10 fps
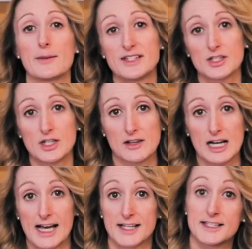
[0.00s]
by positioning the
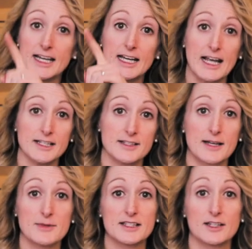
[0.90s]
class in a
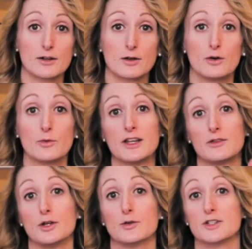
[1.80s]
semicircle with
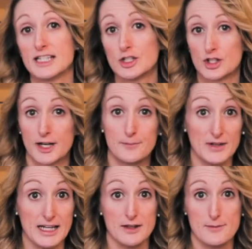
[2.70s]
you, the teacher,
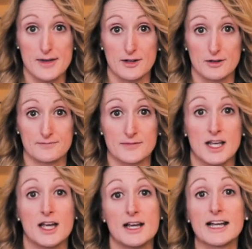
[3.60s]
in the middle.
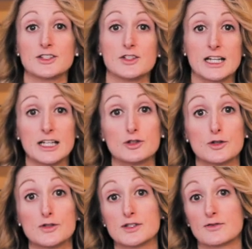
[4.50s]
Next, you're going to
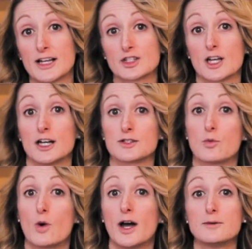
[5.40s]
introduce those flashcards
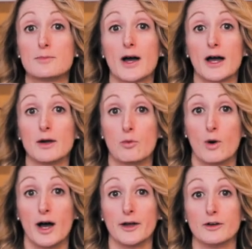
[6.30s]
one by
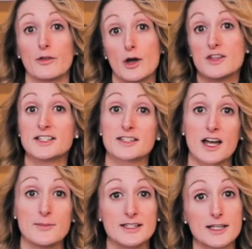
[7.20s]
one, though this
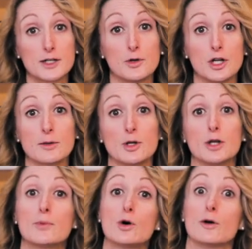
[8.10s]
time instead of putting them on the
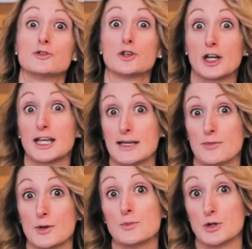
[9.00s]
board, you're going to keep
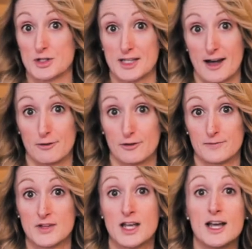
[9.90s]
them yourself.
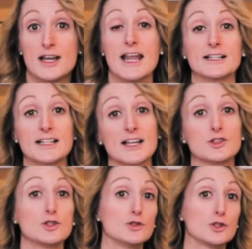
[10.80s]
Next,
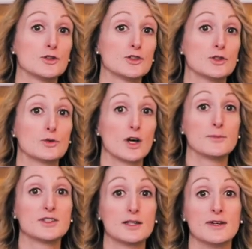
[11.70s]
ask two students to come
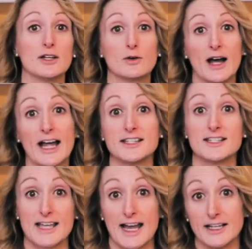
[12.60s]
to the middle and
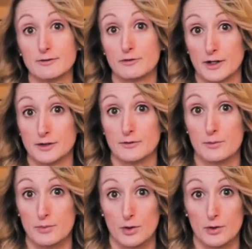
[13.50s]
stand in front of the
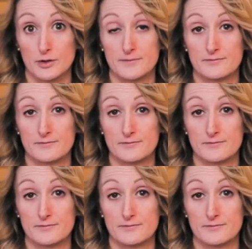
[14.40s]
board.